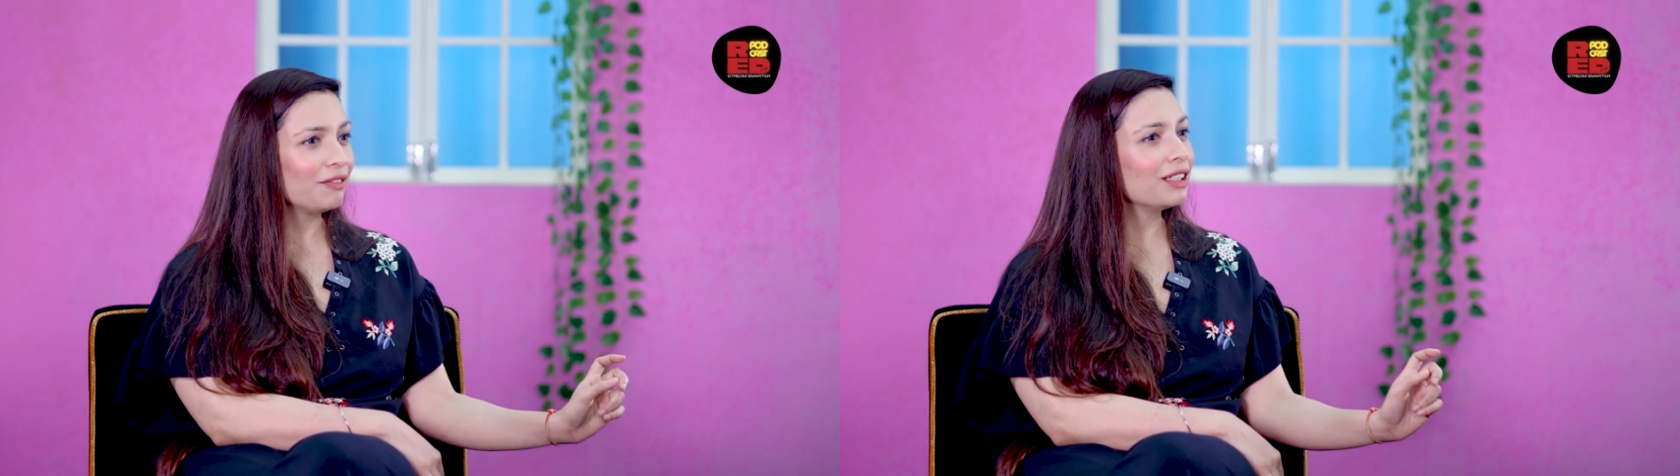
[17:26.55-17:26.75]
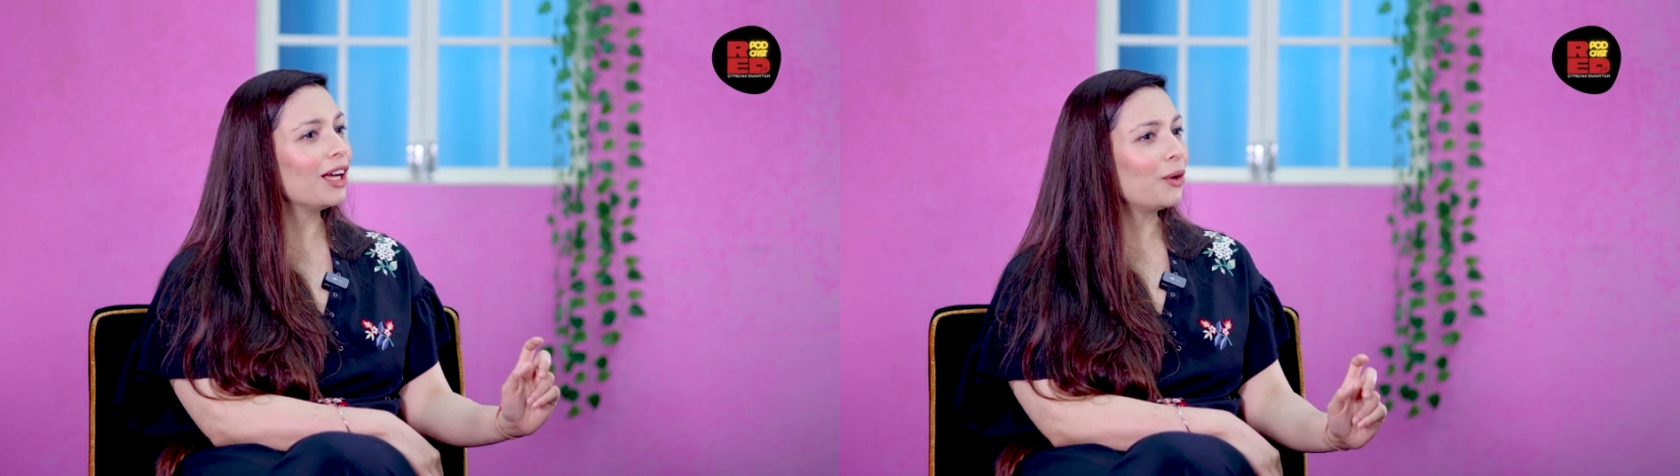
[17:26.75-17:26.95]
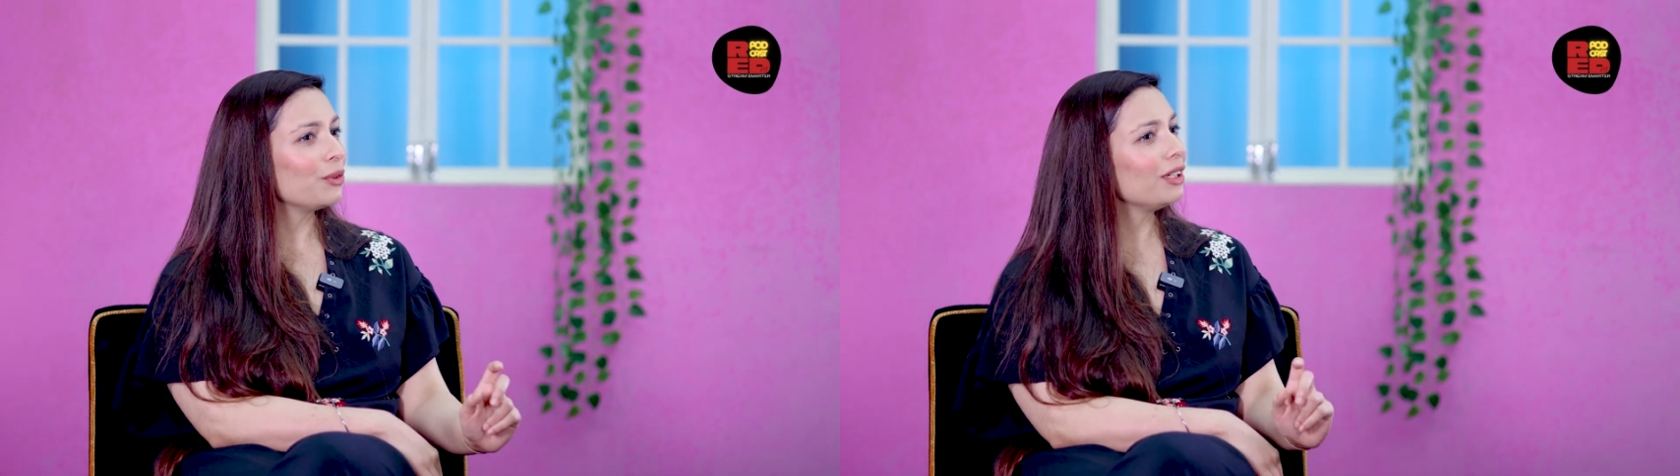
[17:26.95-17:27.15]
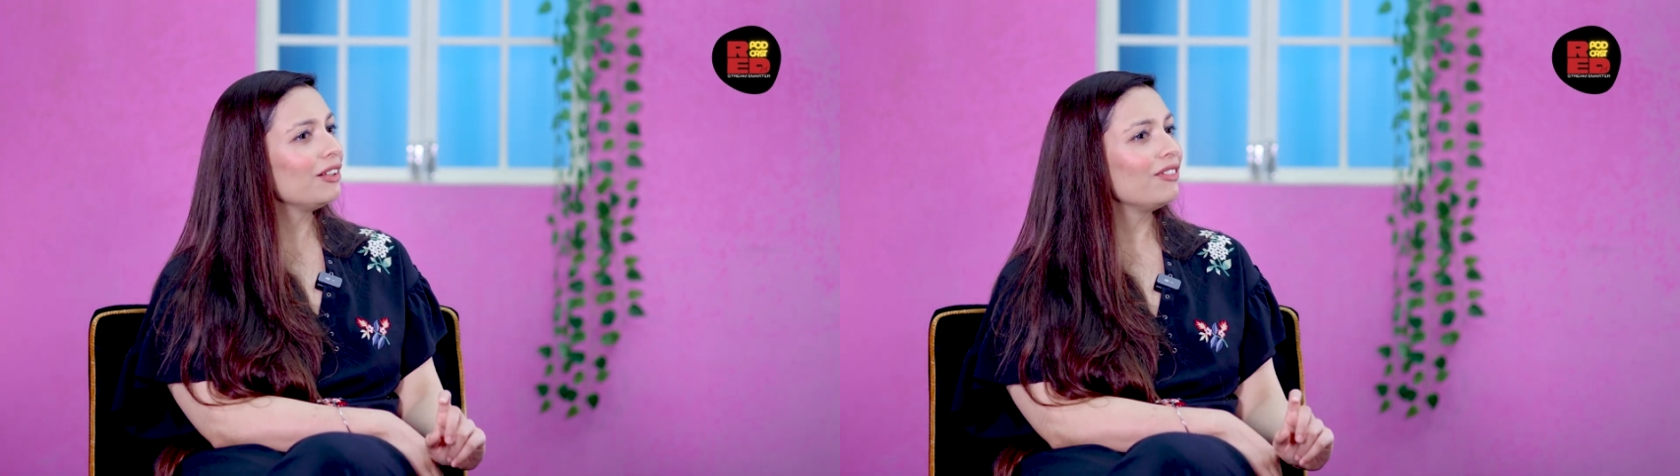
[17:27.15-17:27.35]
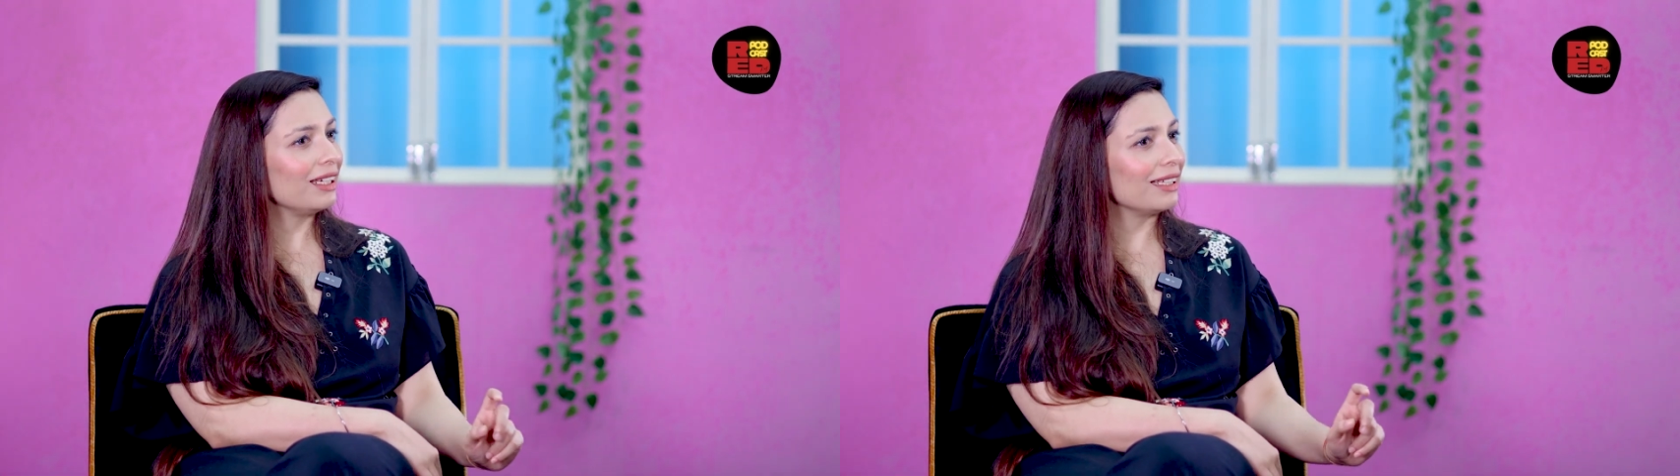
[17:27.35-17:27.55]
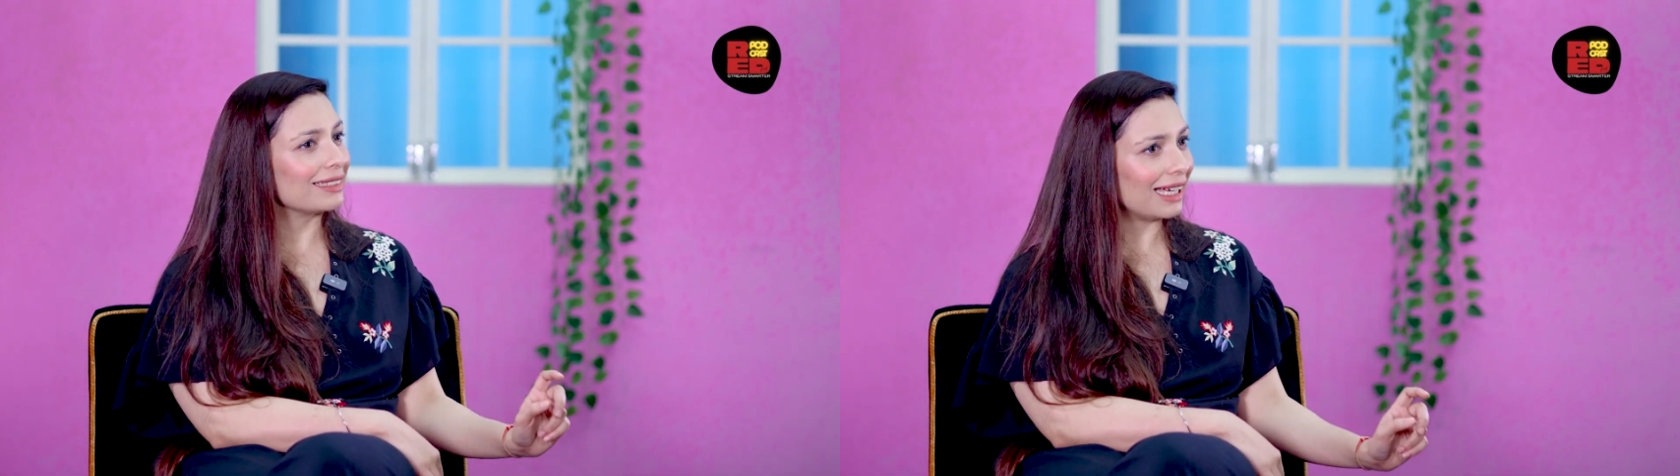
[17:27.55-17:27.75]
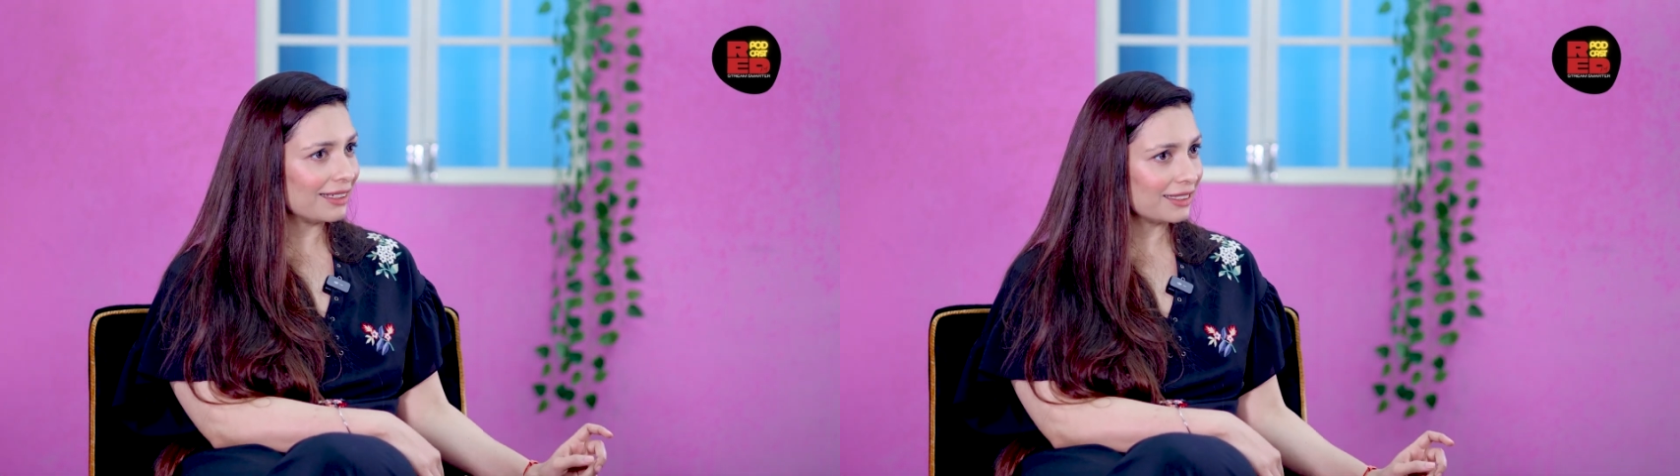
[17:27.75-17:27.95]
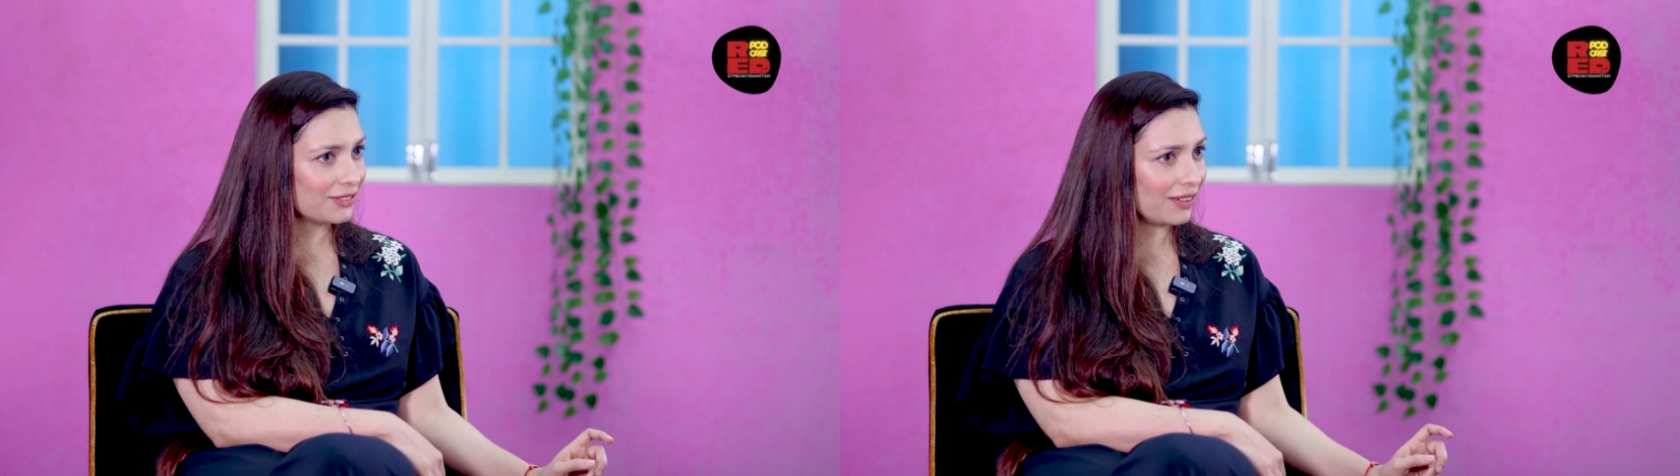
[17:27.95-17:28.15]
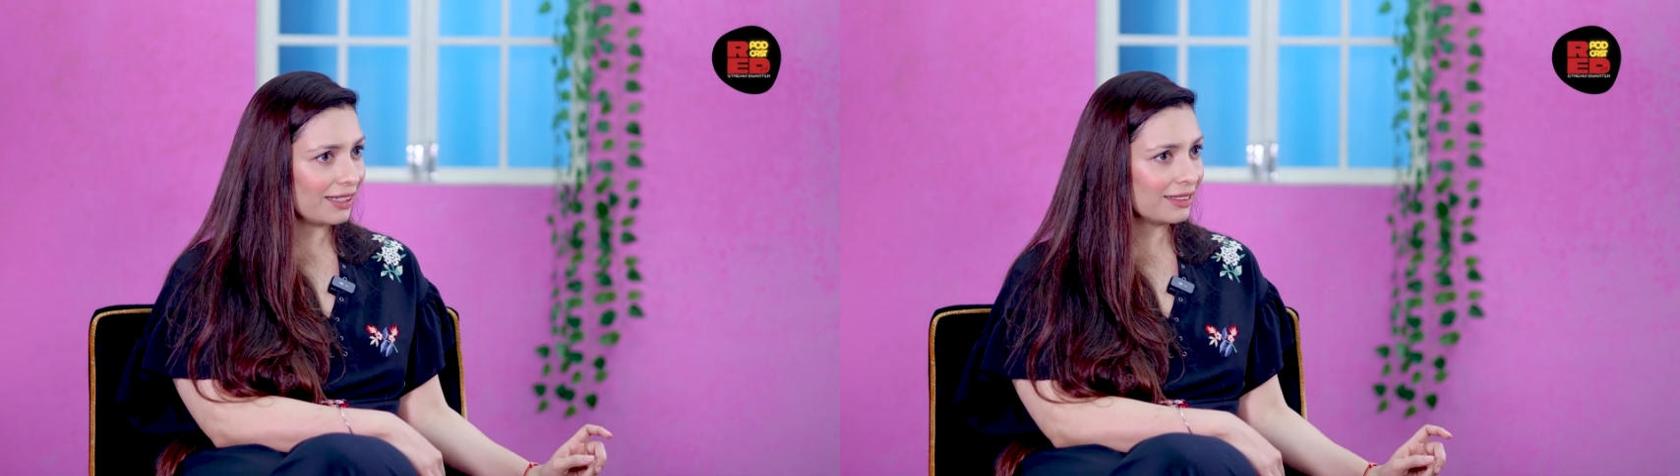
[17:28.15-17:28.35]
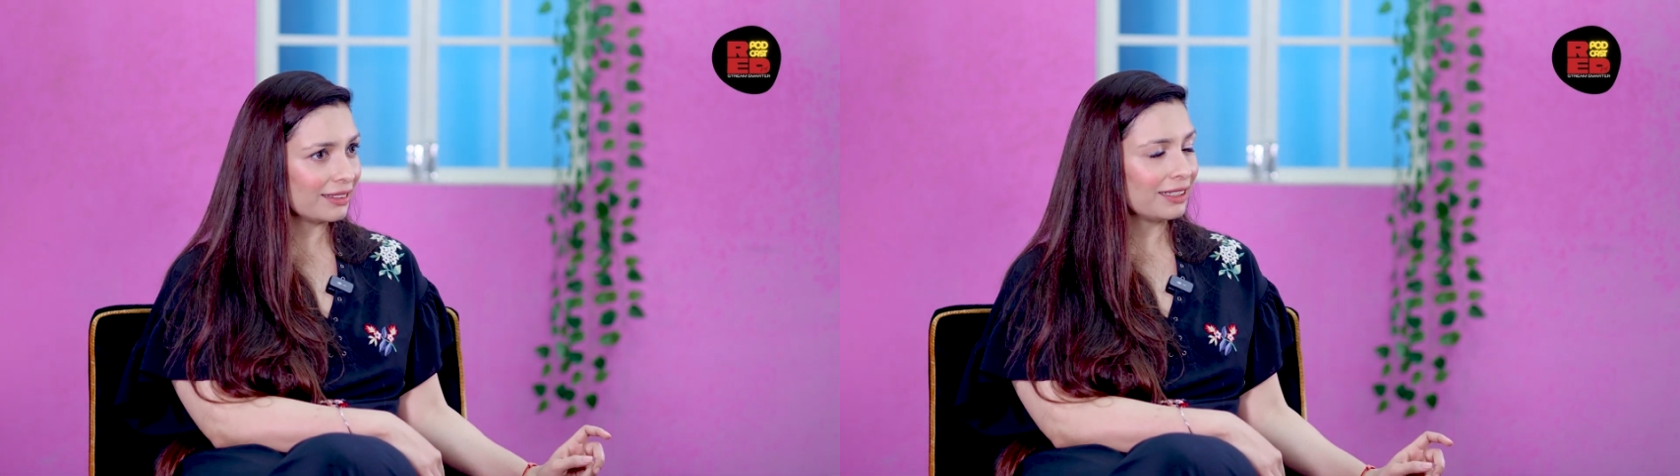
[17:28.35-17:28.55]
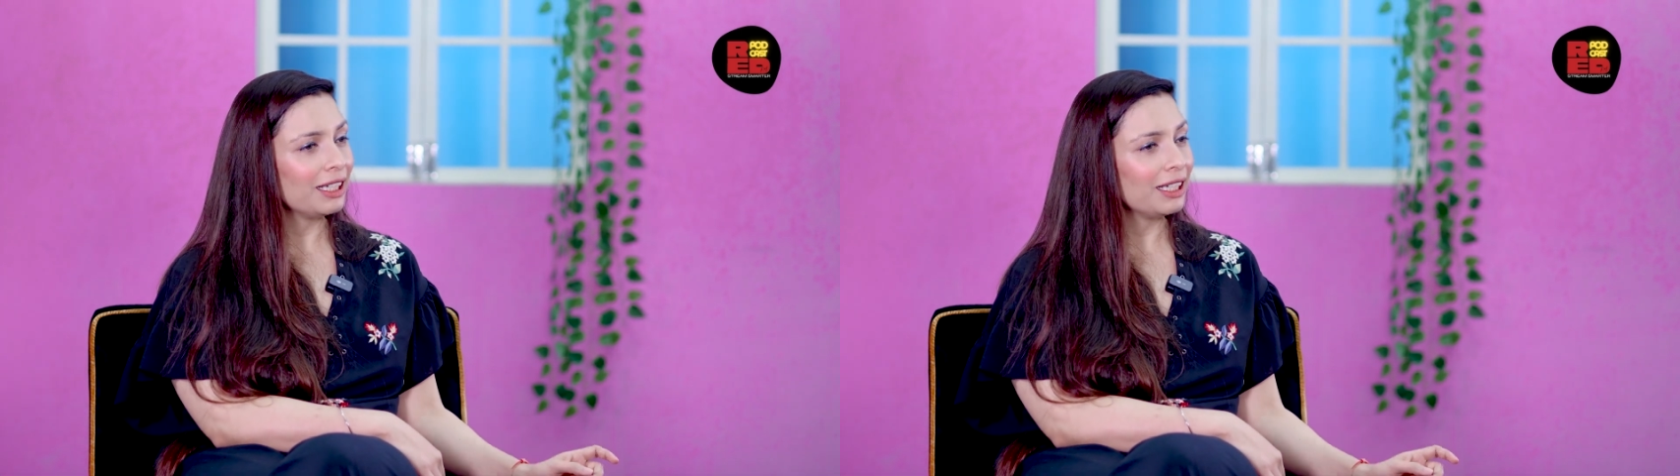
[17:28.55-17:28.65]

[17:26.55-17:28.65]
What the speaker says: without really feeling satisfied.